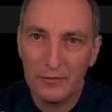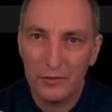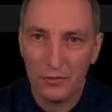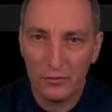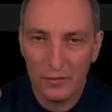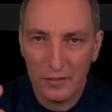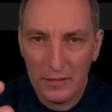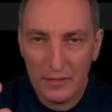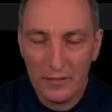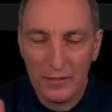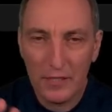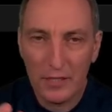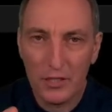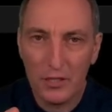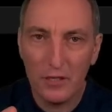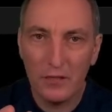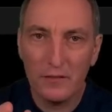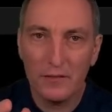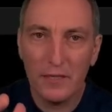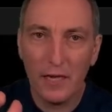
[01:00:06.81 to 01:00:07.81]
So these
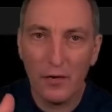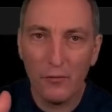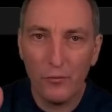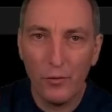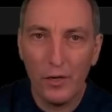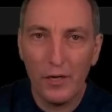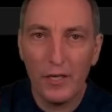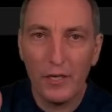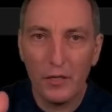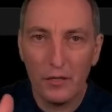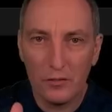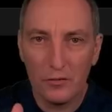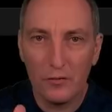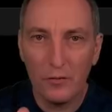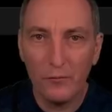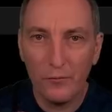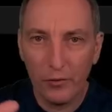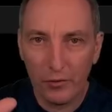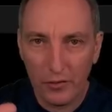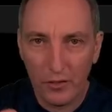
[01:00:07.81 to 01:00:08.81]
sessions are really
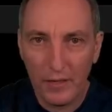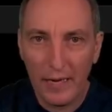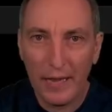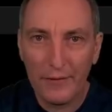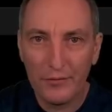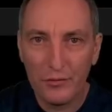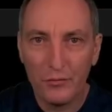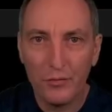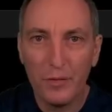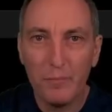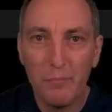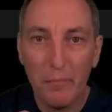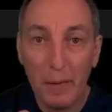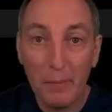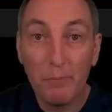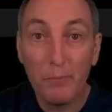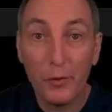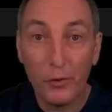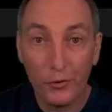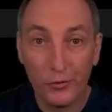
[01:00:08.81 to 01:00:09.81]
custom for the live stream
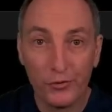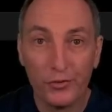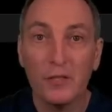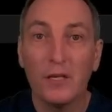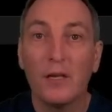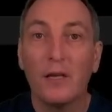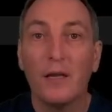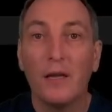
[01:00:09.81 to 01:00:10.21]
members,